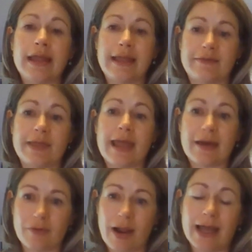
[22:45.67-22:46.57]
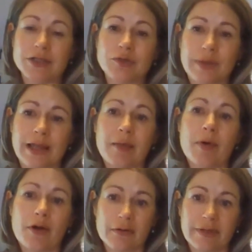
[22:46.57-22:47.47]
if they ever had to be a
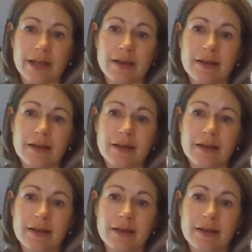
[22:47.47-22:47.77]
part of it.